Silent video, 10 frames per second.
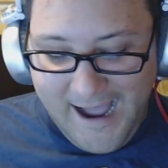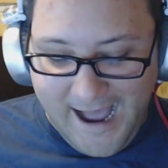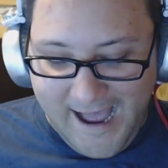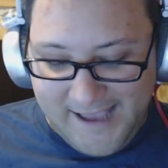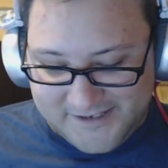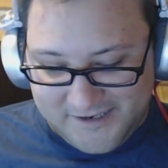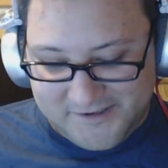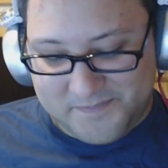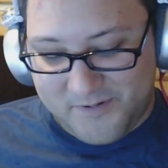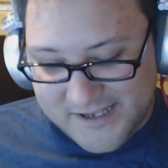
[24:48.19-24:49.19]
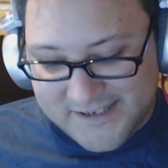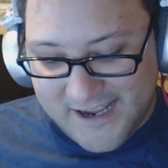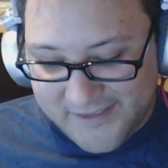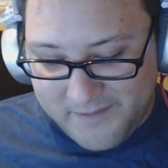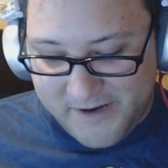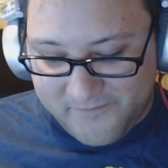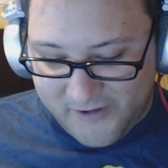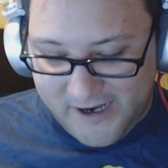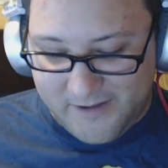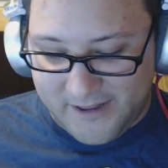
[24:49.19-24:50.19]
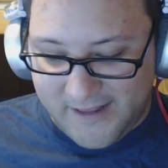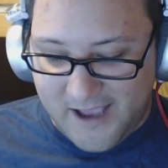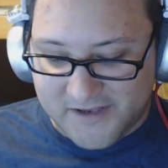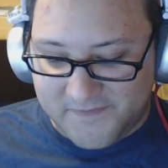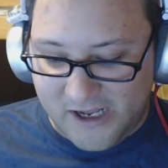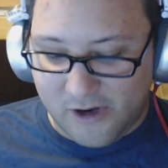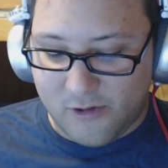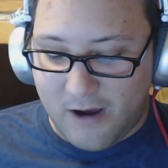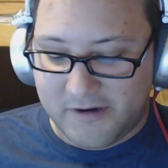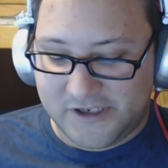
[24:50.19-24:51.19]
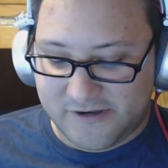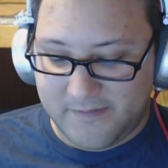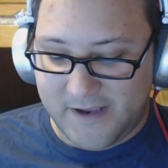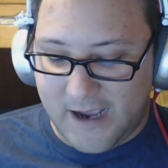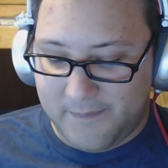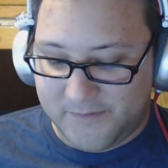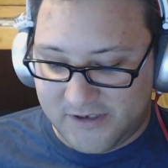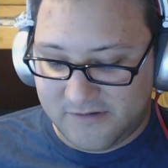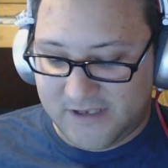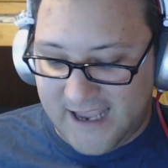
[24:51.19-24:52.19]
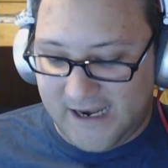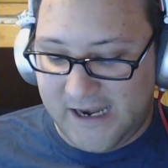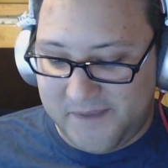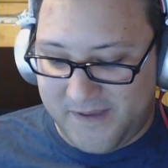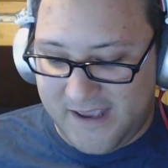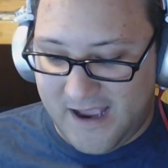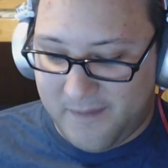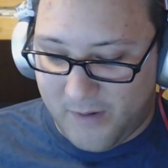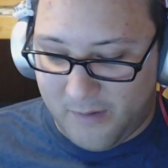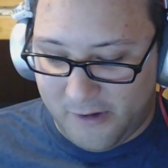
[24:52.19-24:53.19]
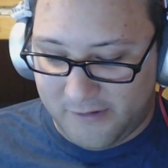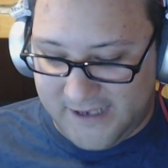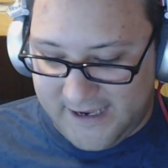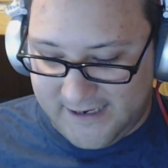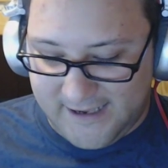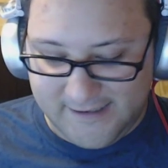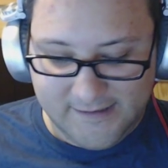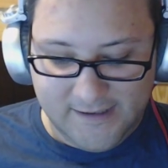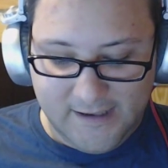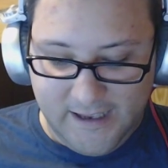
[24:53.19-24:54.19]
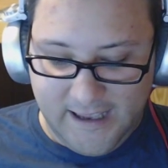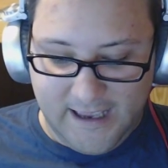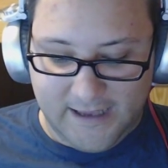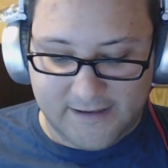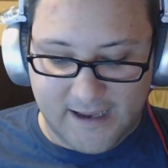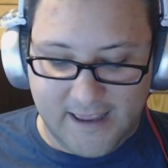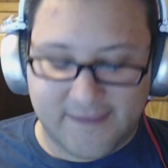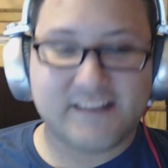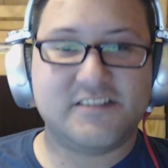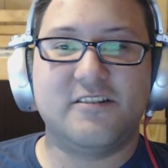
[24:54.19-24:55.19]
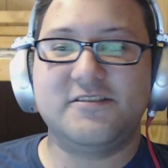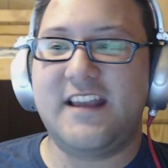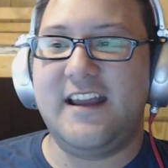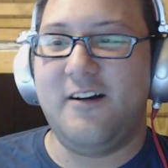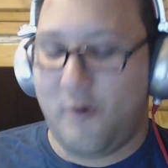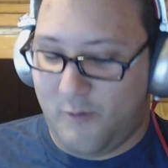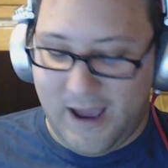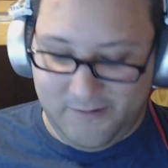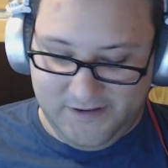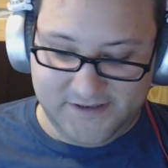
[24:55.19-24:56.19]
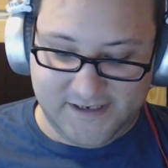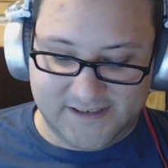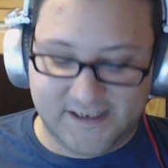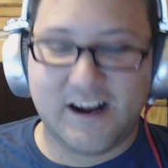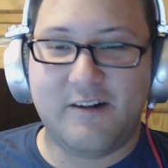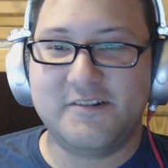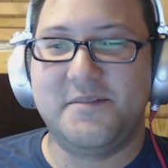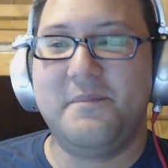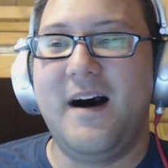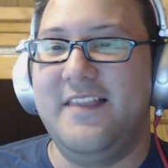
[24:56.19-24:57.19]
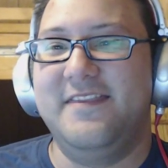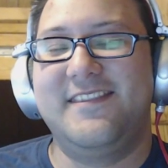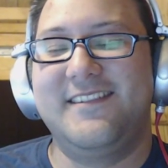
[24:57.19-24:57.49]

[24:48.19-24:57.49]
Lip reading: So Sprint's unlimited freedom allows video quality streaming up to 1080p on mobile data and that starts at, oh wow, $60 a month.